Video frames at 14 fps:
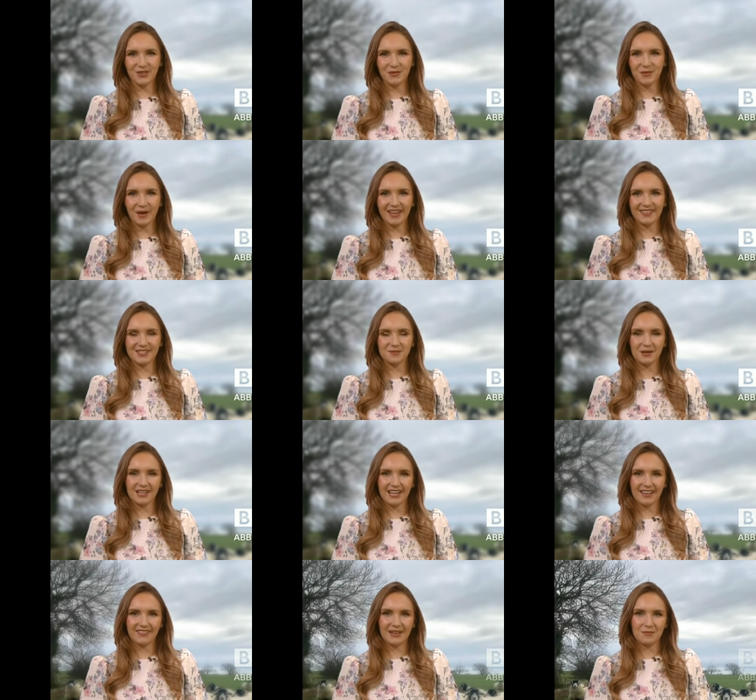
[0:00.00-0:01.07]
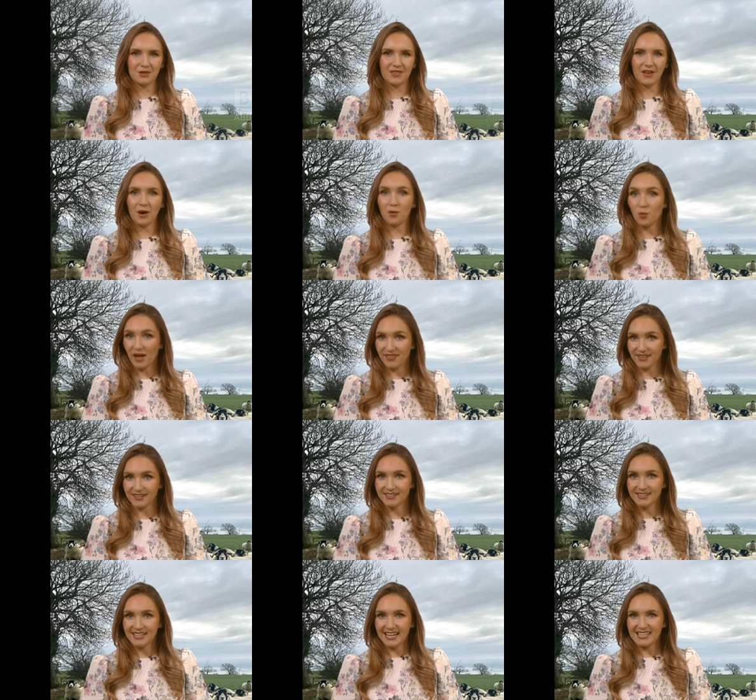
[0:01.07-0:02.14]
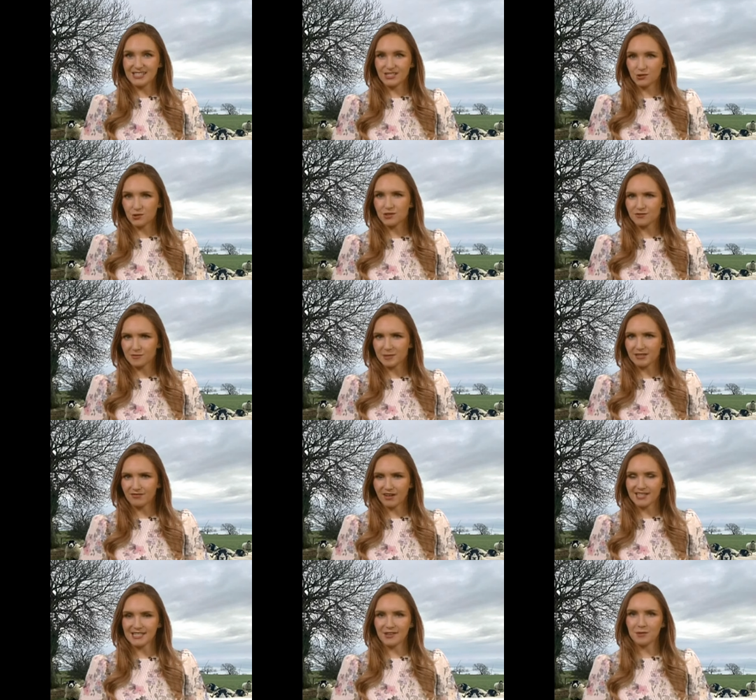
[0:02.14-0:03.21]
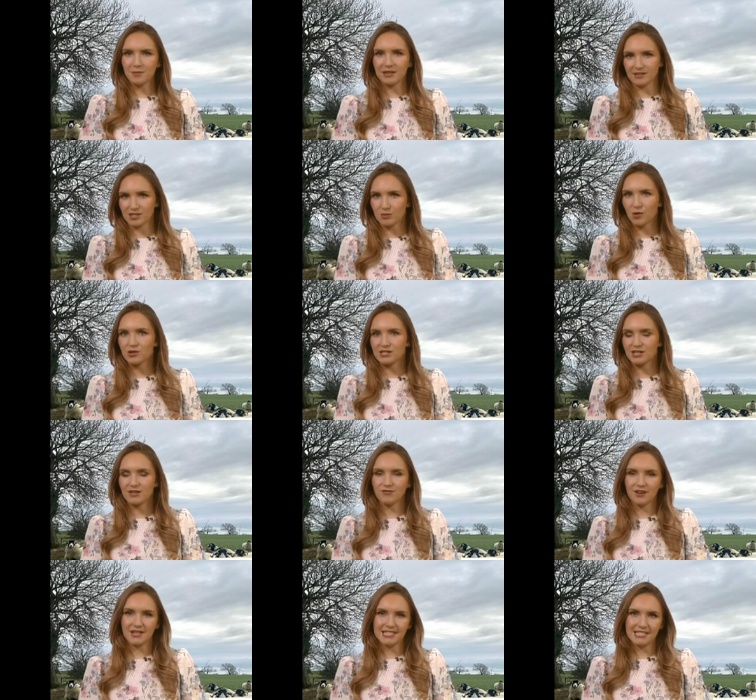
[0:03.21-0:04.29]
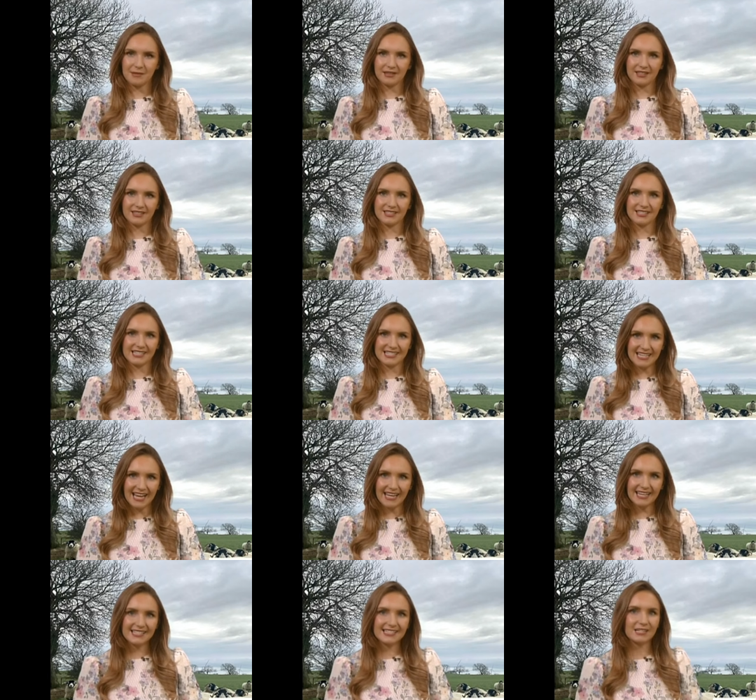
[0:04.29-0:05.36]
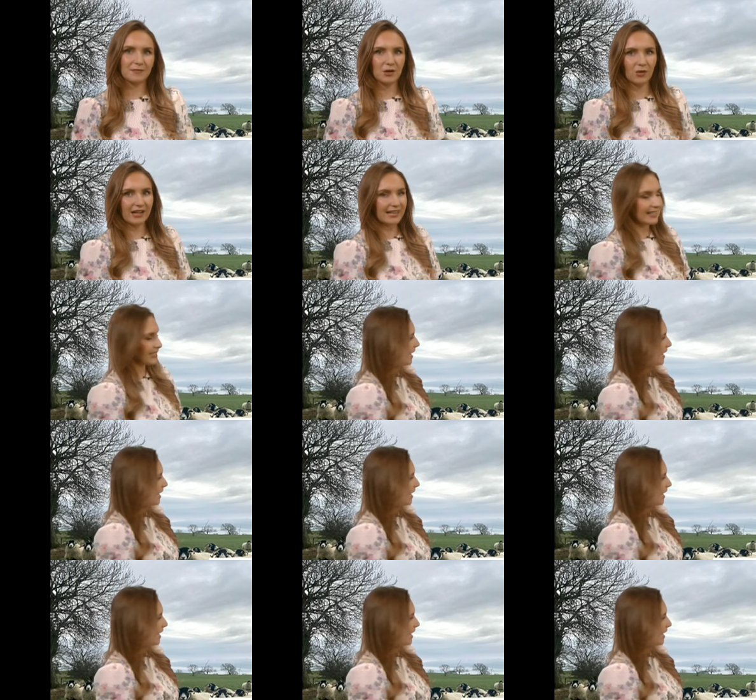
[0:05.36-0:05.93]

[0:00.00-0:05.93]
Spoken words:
is on the way this weekend then with our weather. It's sort of split right down the middle. Tomorrow's looking very similar to today. It's going to be quite